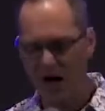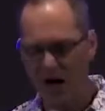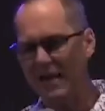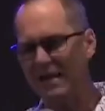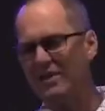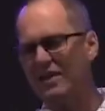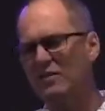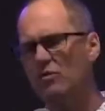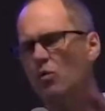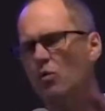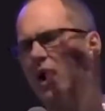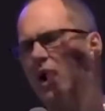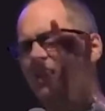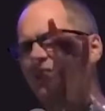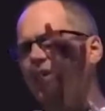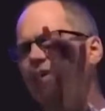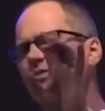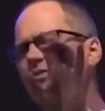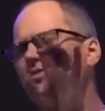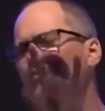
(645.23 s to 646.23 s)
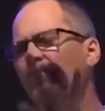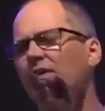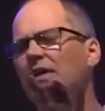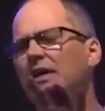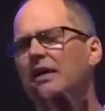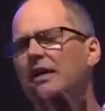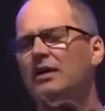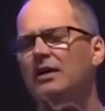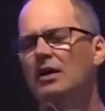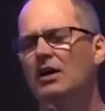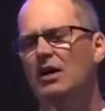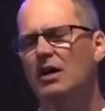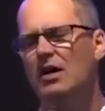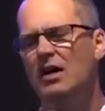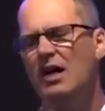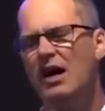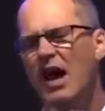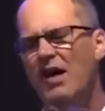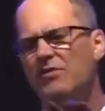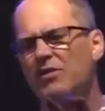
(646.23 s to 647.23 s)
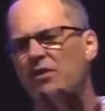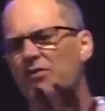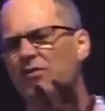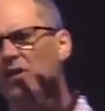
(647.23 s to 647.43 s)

do they, why do they flee? Have you ever